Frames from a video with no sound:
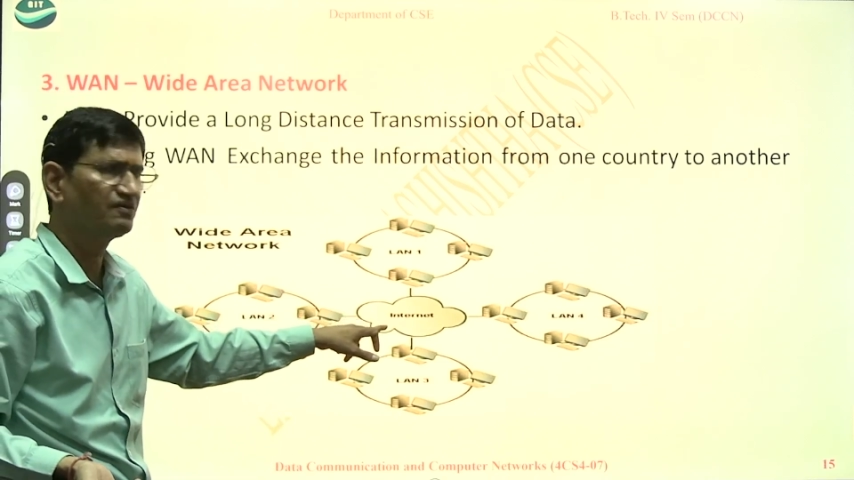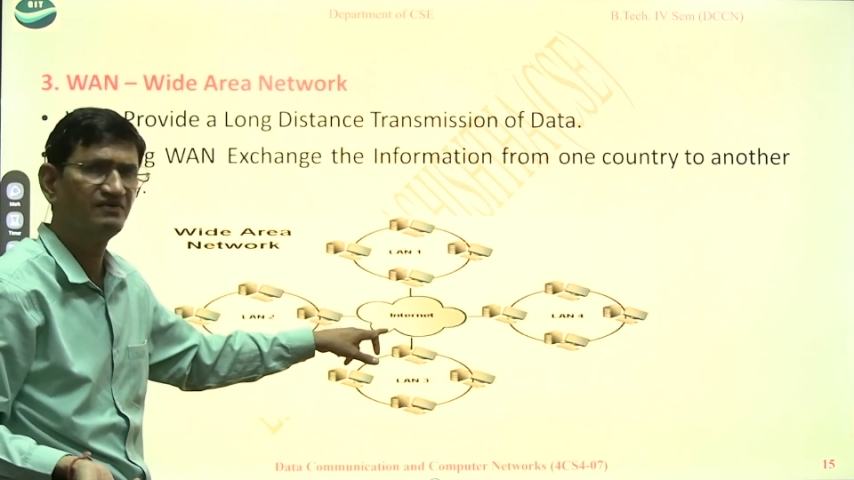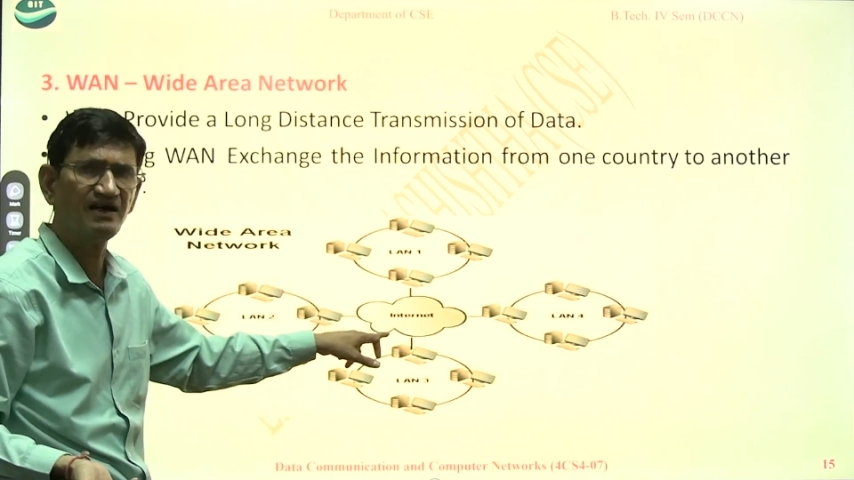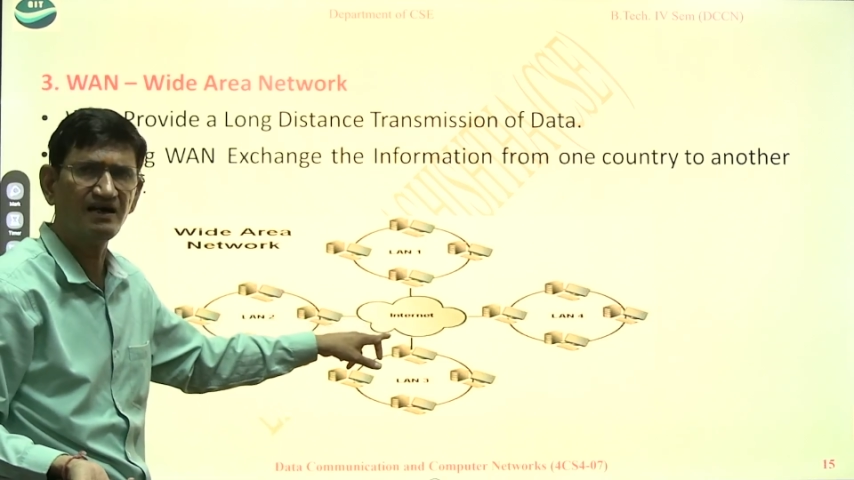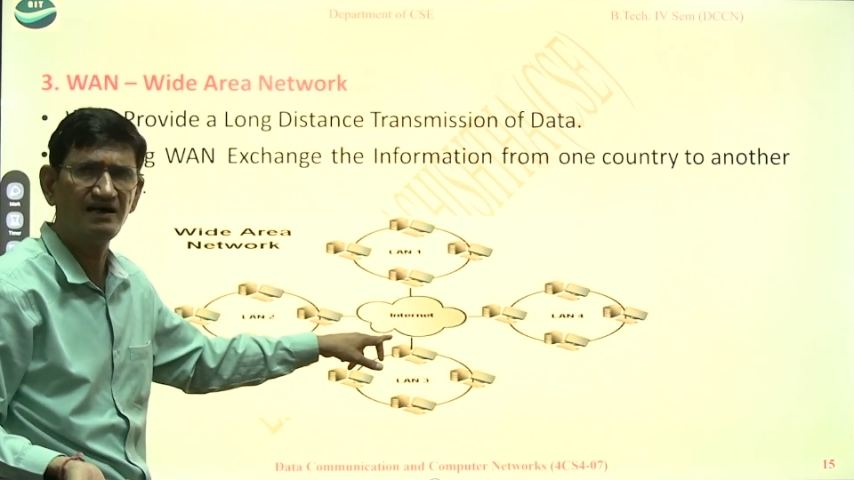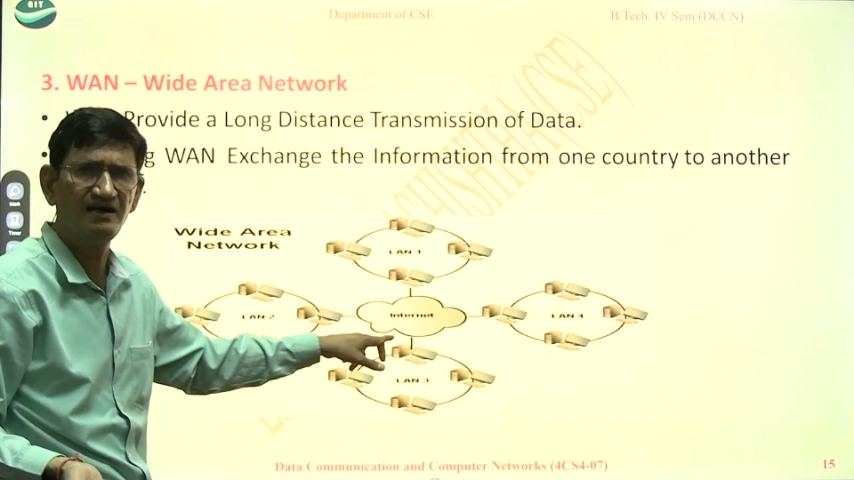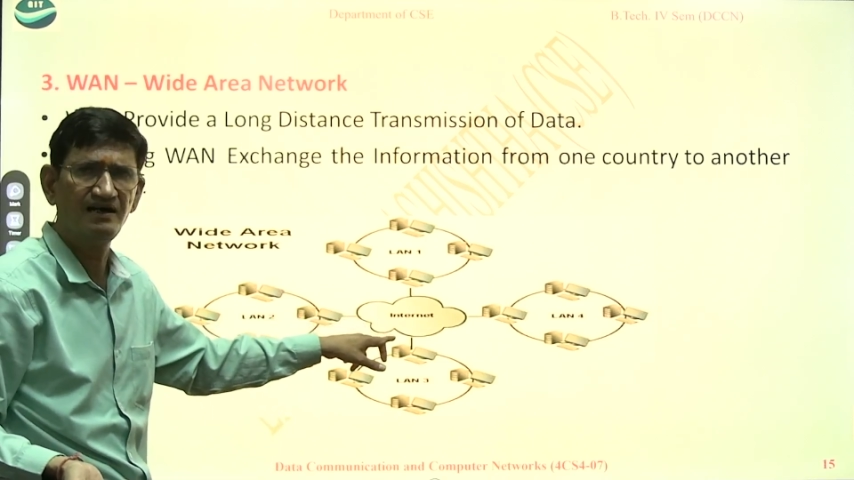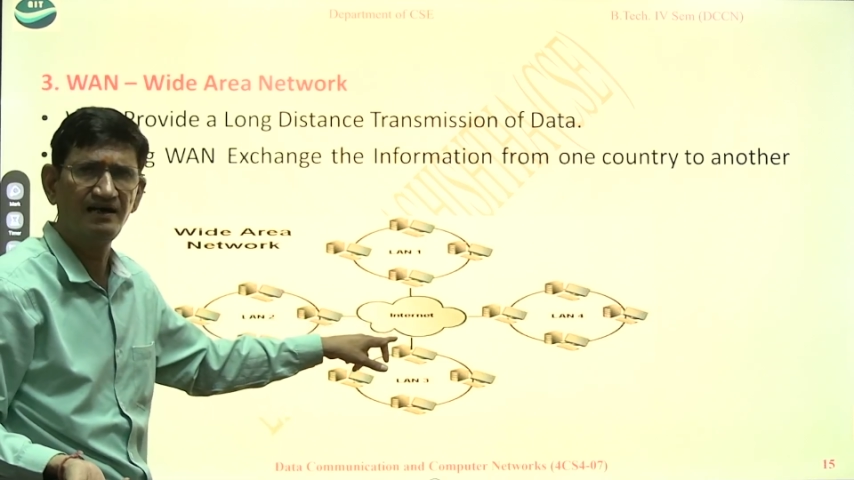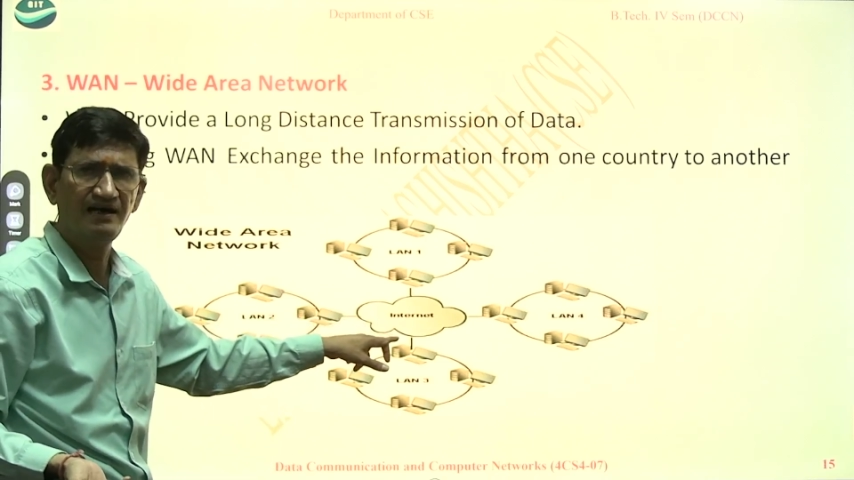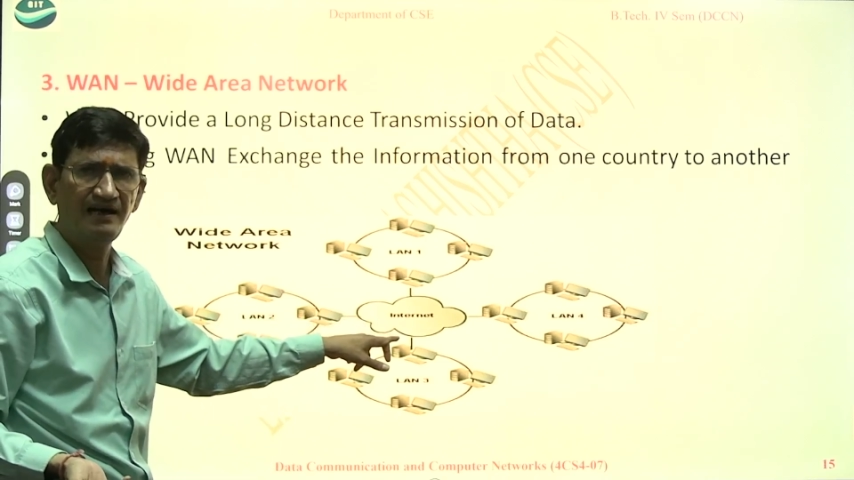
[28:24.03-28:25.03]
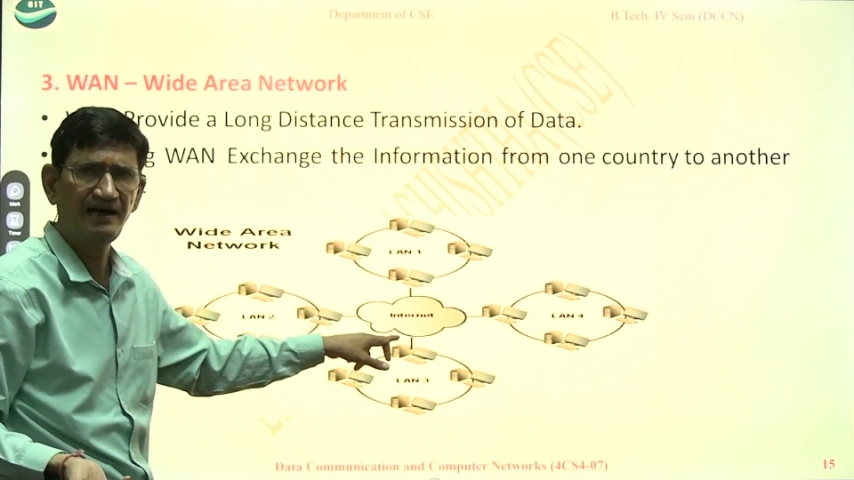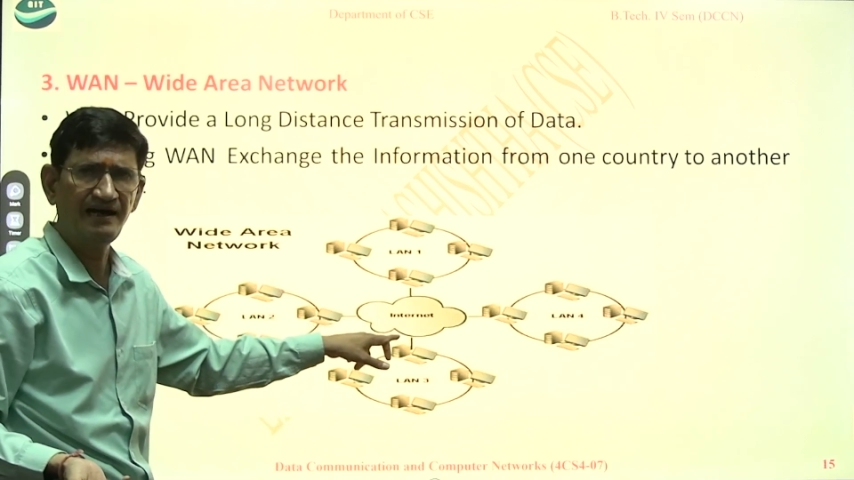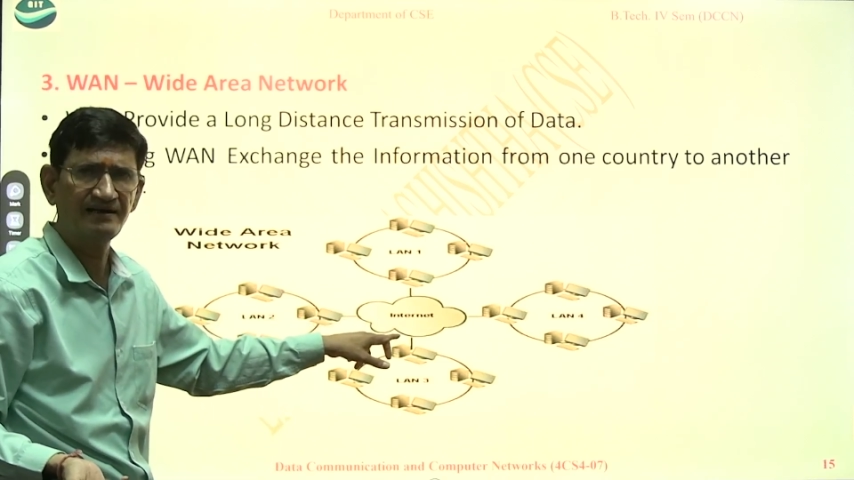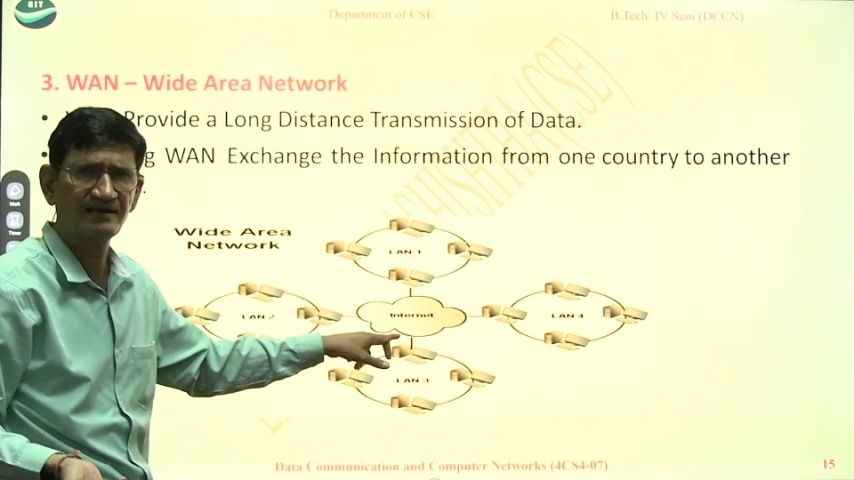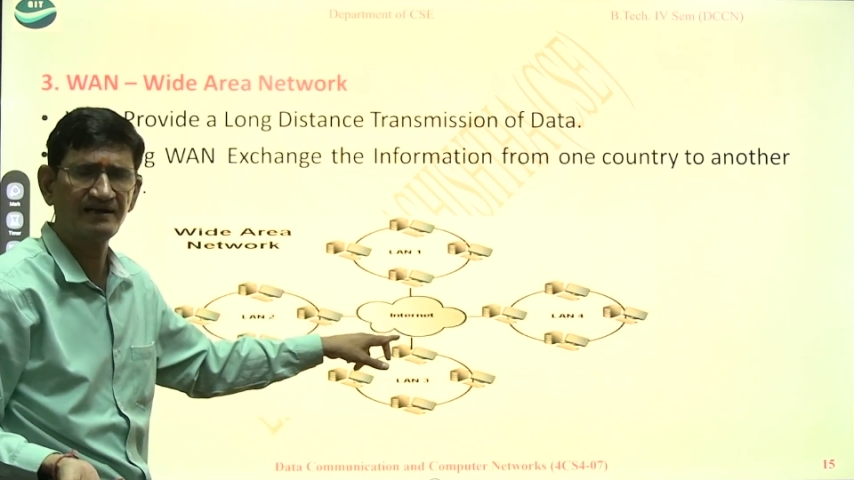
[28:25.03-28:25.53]
the
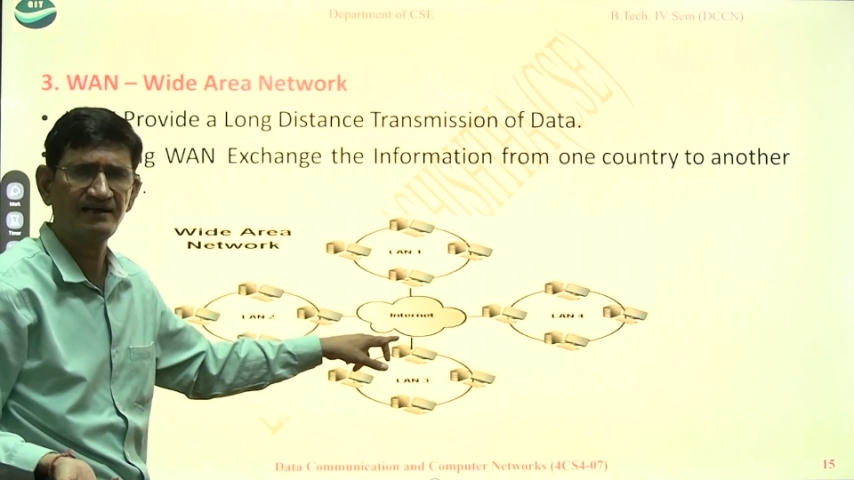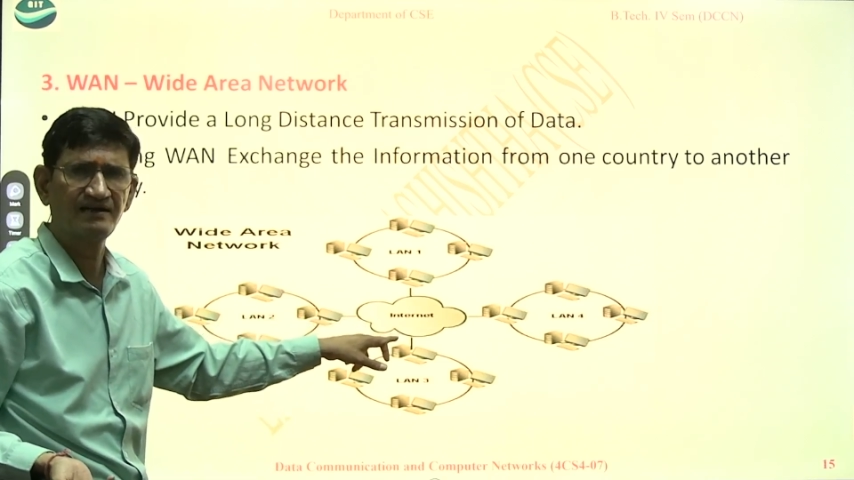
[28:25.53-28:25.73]
internet.